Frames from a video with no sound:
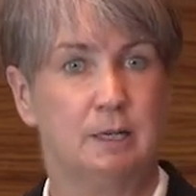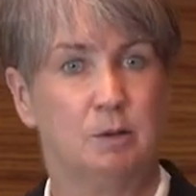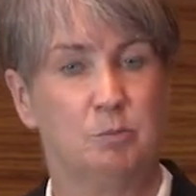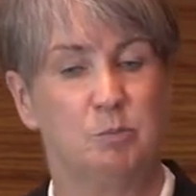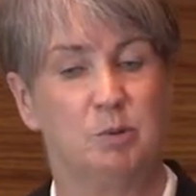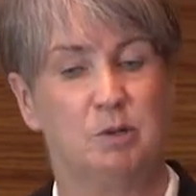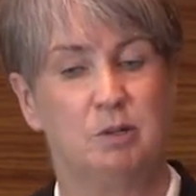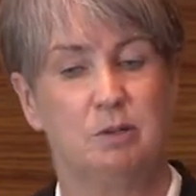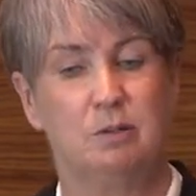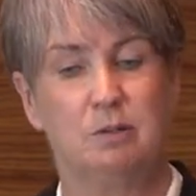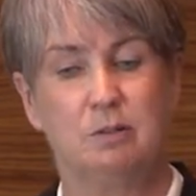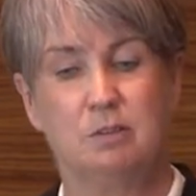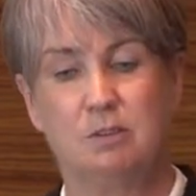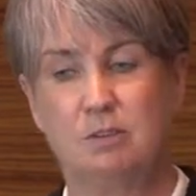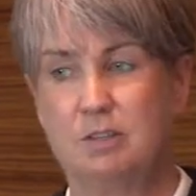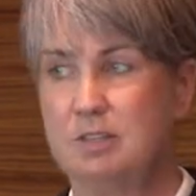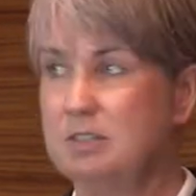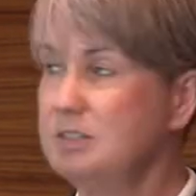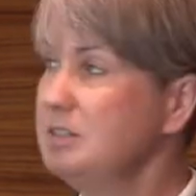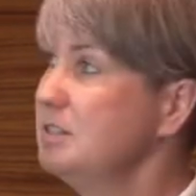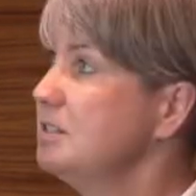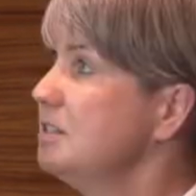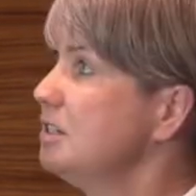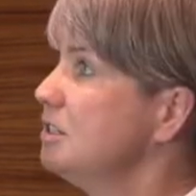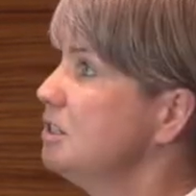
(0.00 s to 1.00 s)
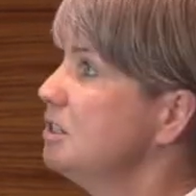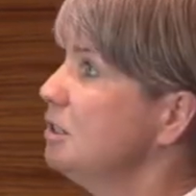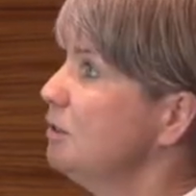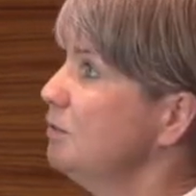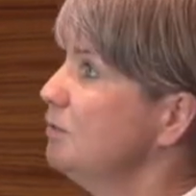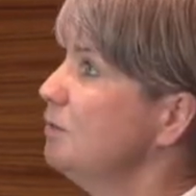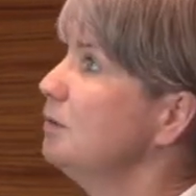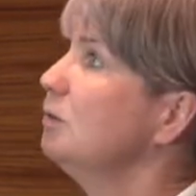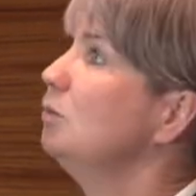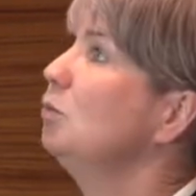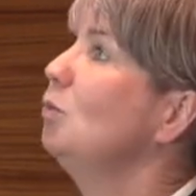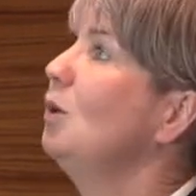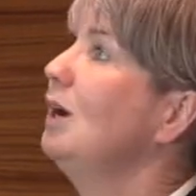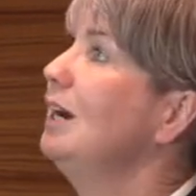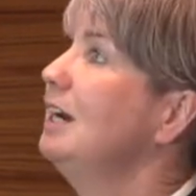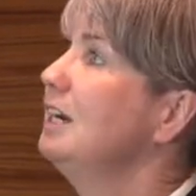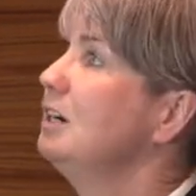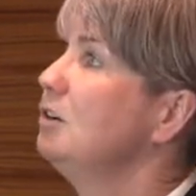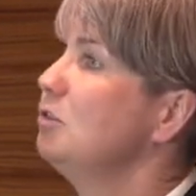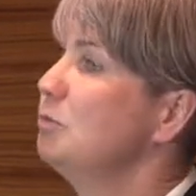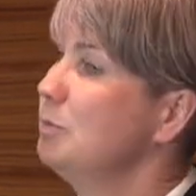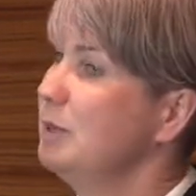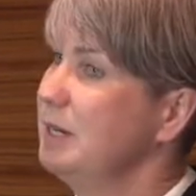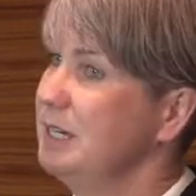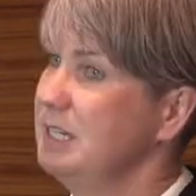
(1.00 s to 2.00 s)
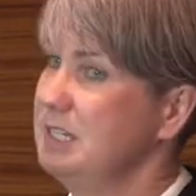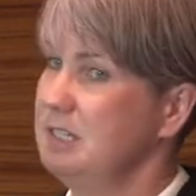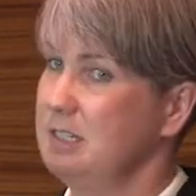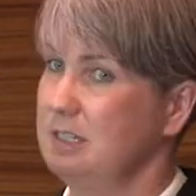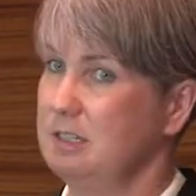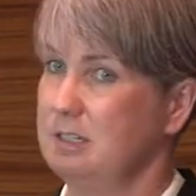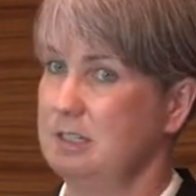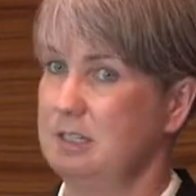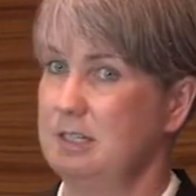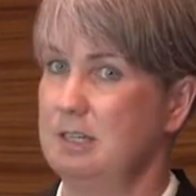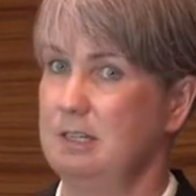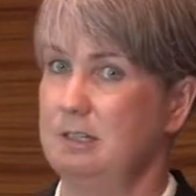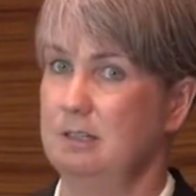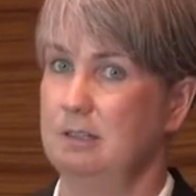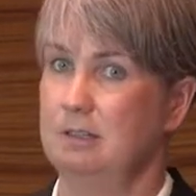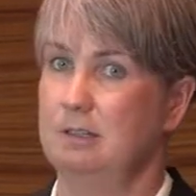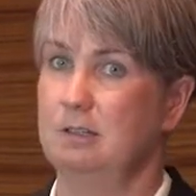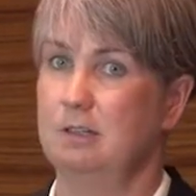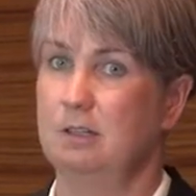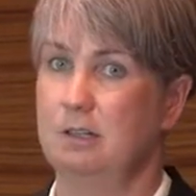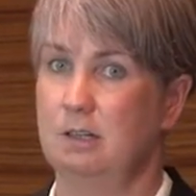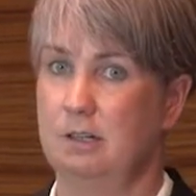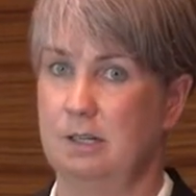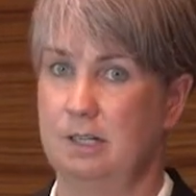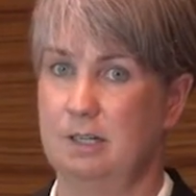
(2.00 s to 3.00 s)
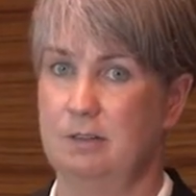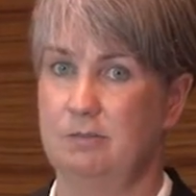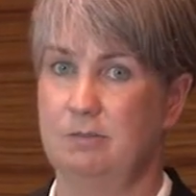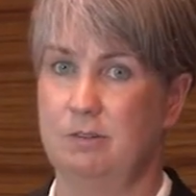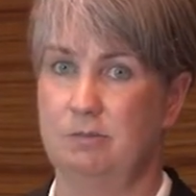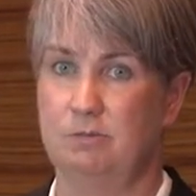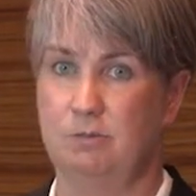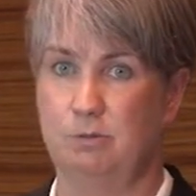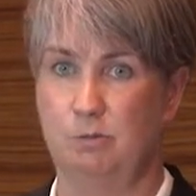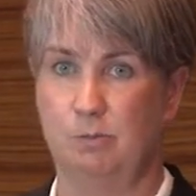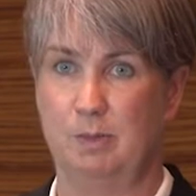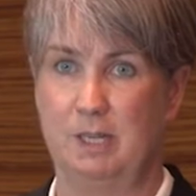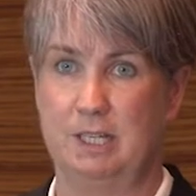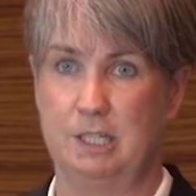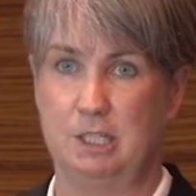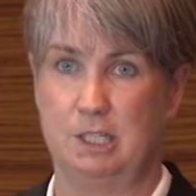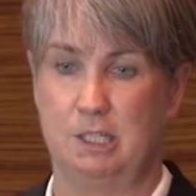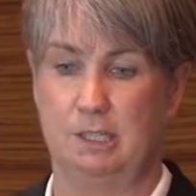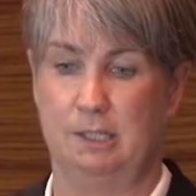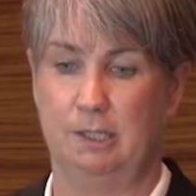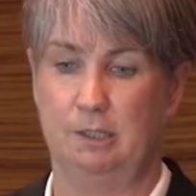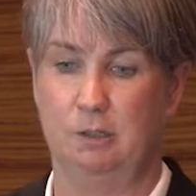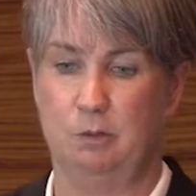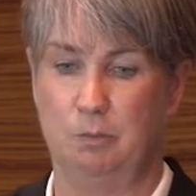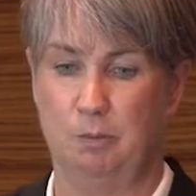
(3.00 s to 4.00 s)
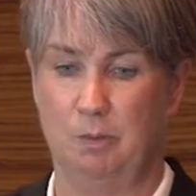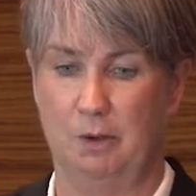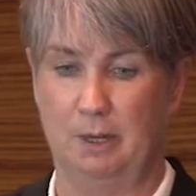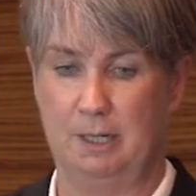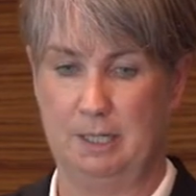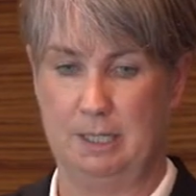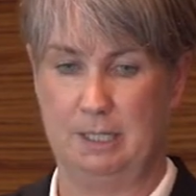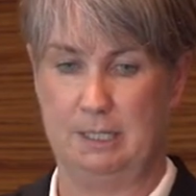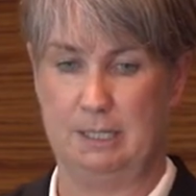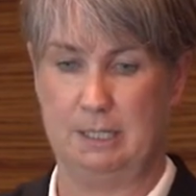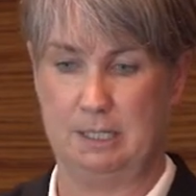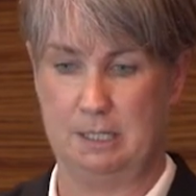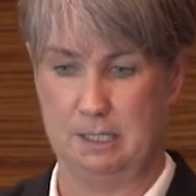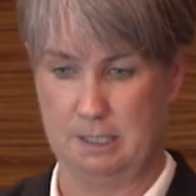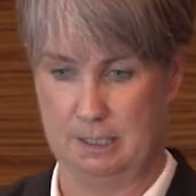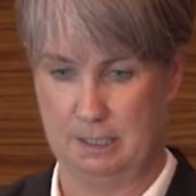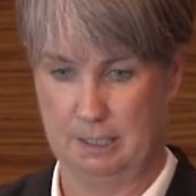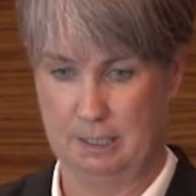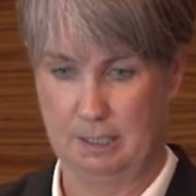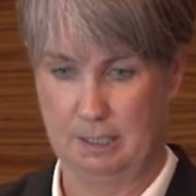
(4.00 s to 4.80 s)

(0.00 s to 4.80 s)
But this is a different way of piecing together the kind of information that you might need.